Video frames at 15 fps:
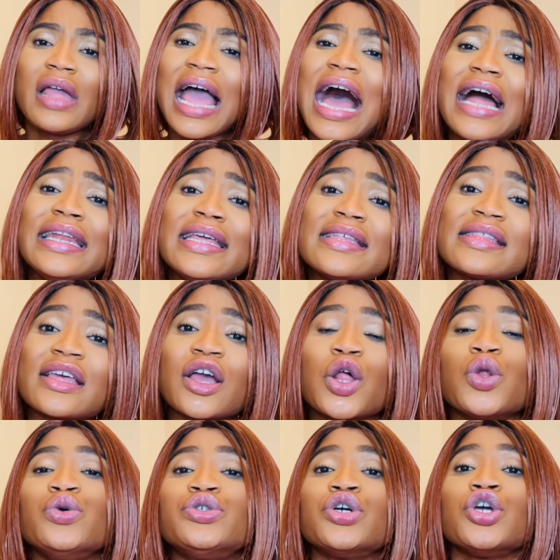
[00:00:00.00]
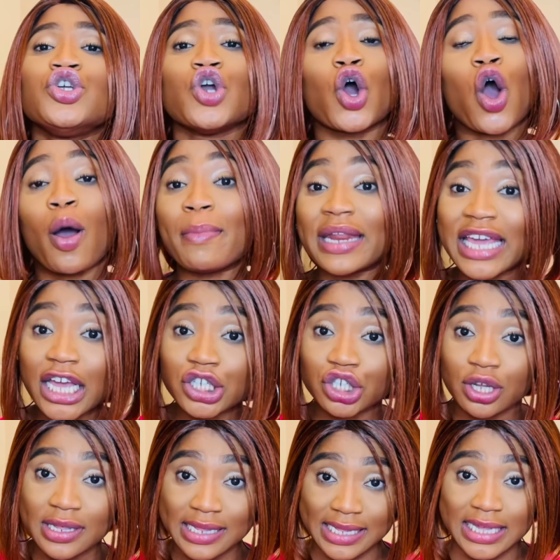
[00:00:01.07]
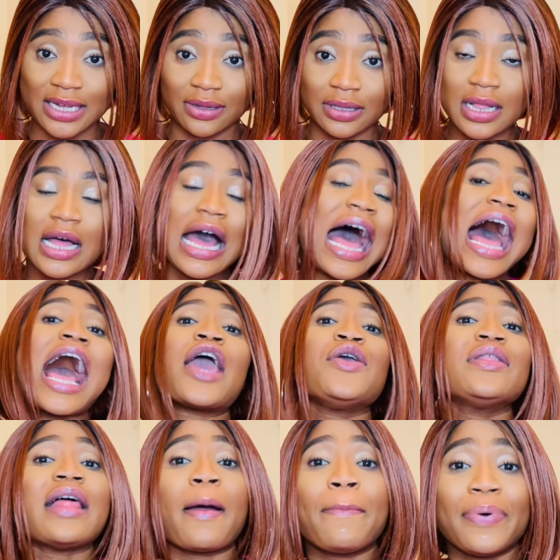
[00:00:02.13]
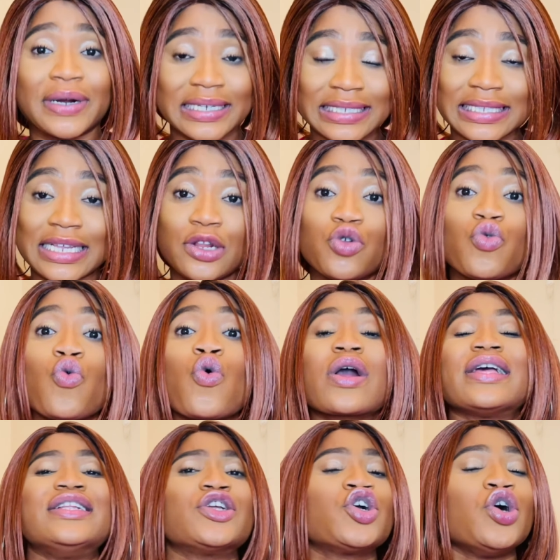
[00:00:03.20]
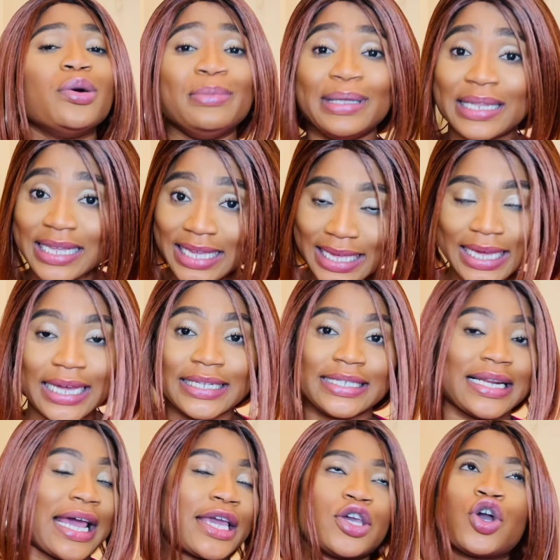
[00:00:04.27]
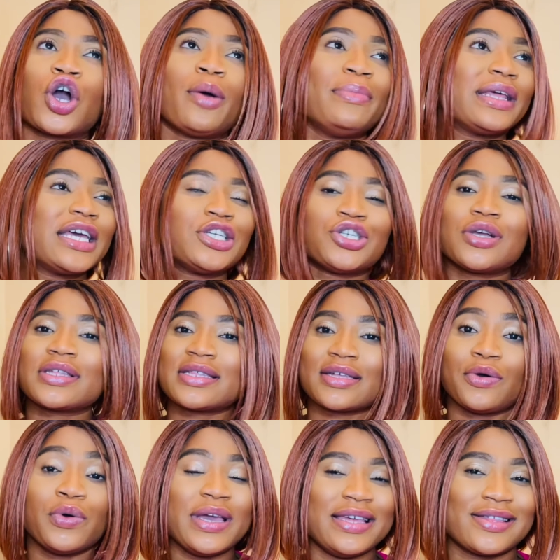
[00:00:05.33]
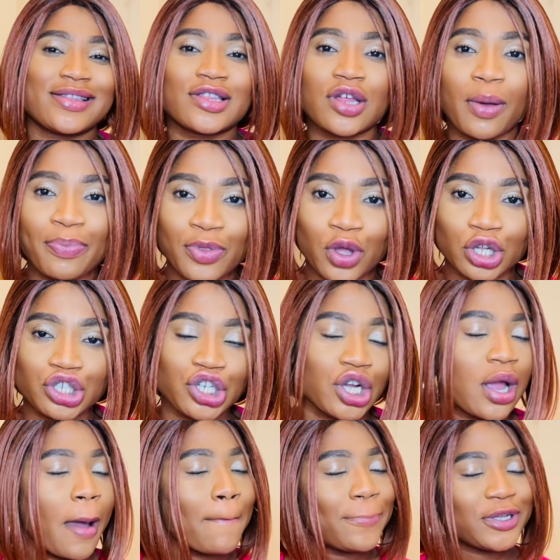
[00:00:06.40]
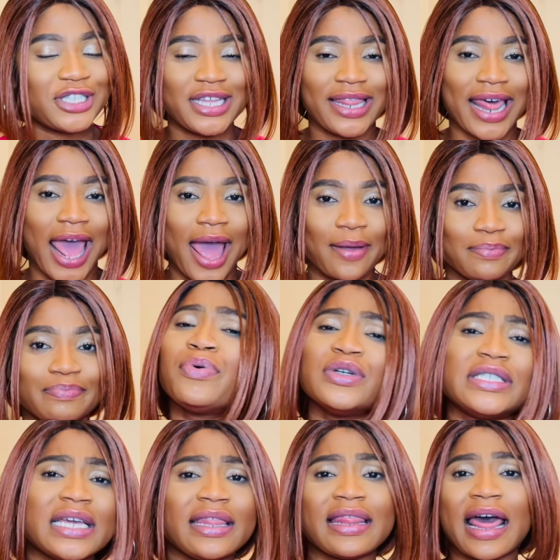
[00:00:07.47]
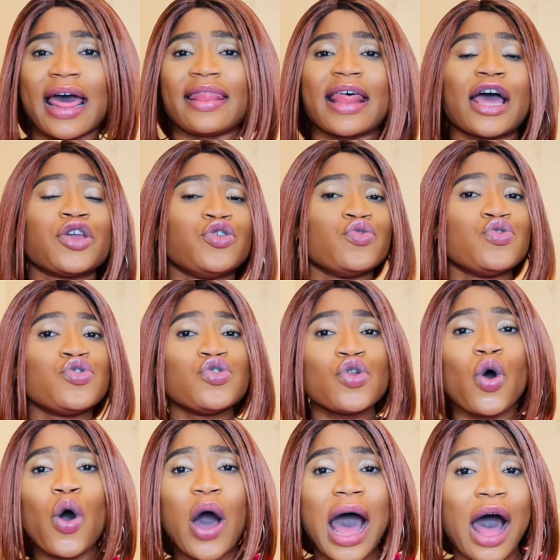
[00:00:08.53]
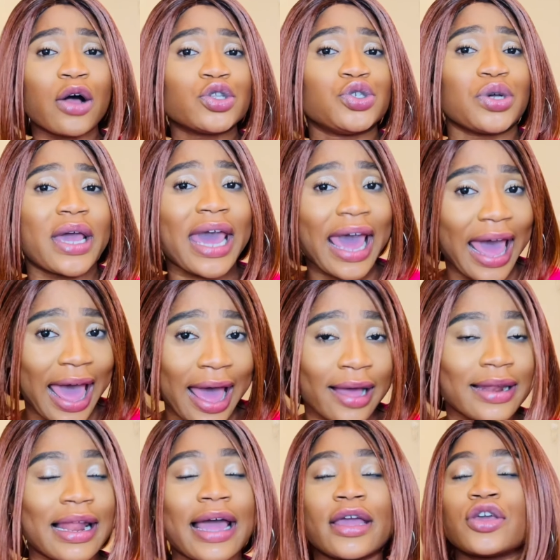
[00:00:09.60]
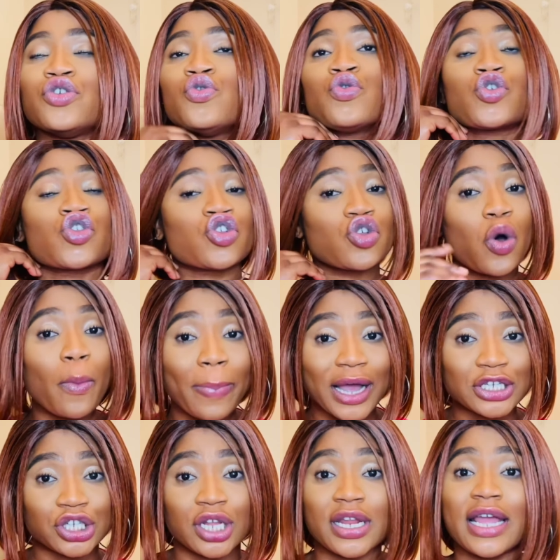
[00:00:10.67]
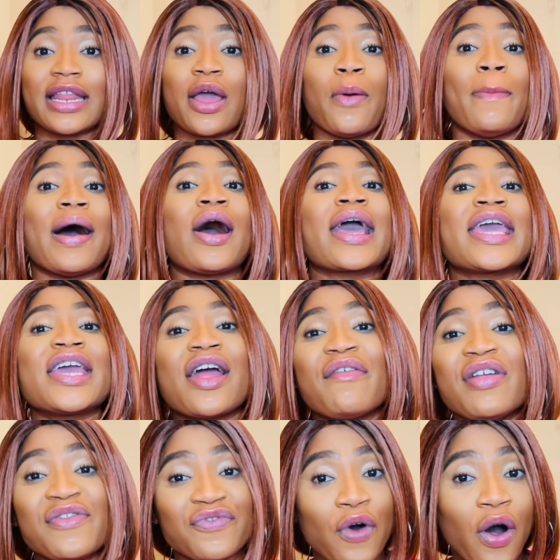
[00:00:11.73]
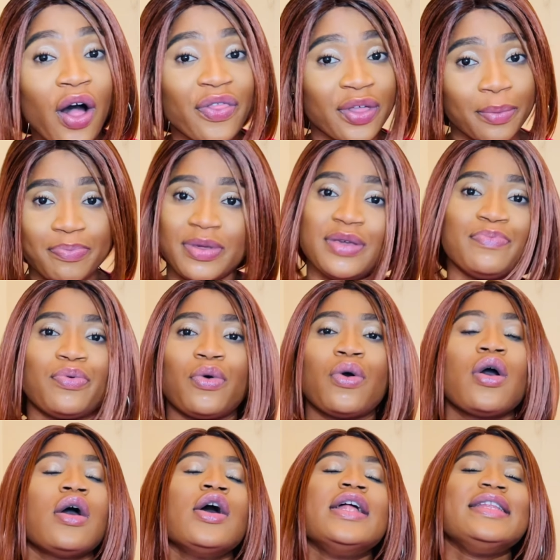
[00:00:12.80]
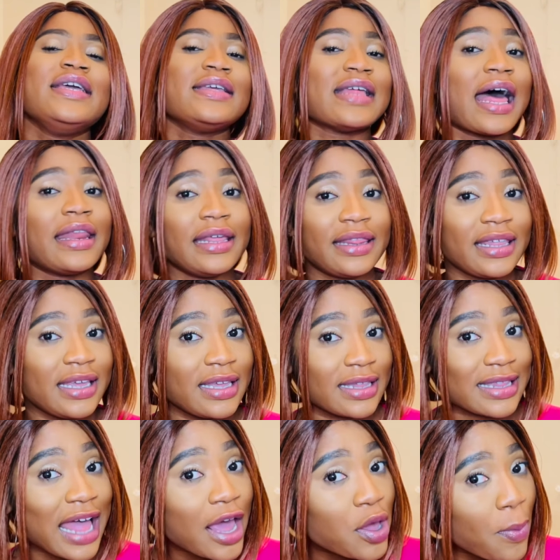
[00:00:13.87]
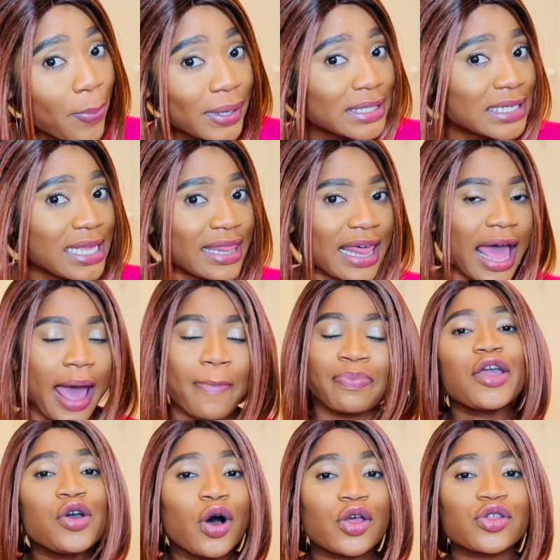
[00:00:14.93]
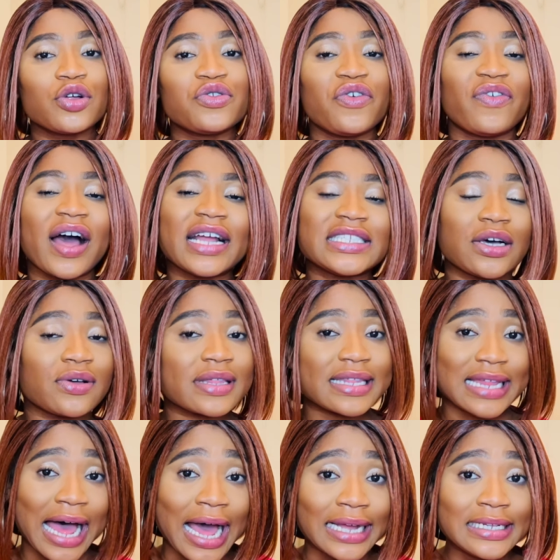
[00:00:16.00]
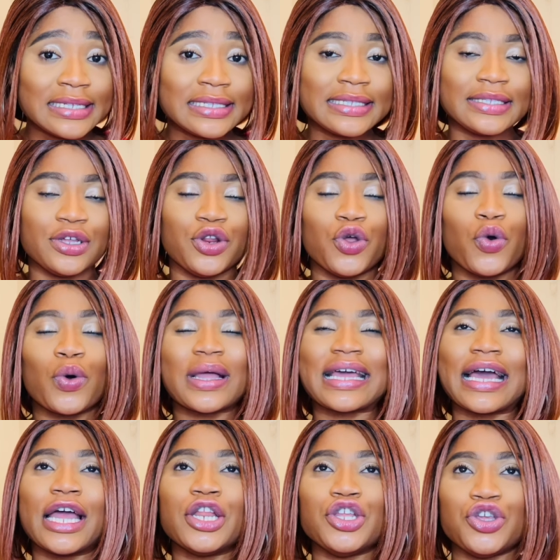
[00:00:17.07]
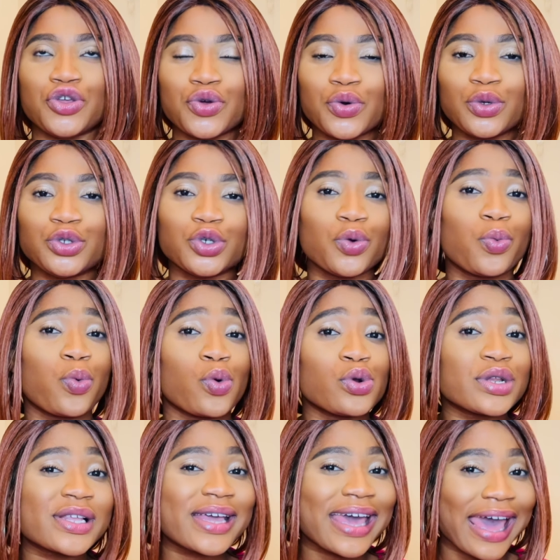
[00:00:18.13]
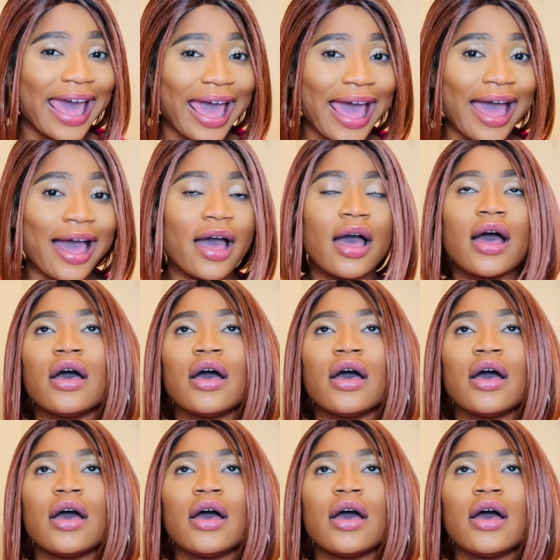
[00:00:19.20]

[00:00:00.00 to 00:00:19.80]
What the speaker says: And these include your communication skill. Are you that person who can communicate? Like, your communication skill is top notch. Put it there that you know how to care, like you're so passionate about caring for other people. These are the things that you put in there. And you also do vital signs. Can you do wound care?